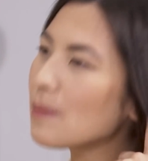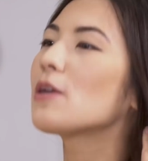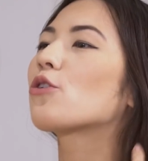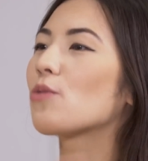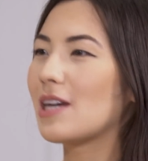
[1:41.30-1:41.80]
Maybe
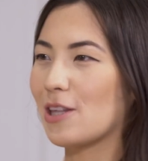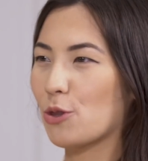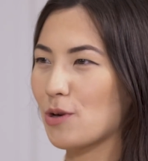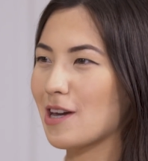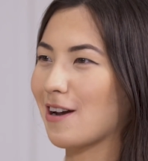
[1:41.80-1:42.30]

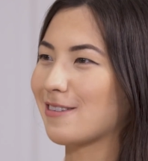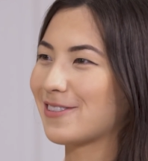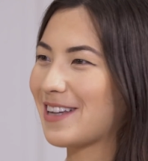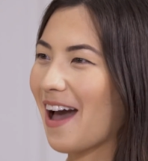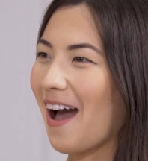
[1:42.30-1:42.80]
3
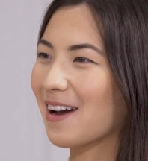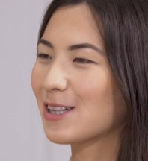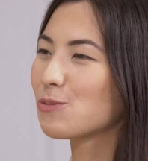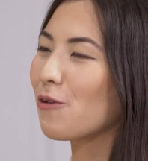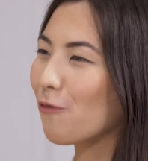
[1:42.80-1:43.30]
years, yeah. Because we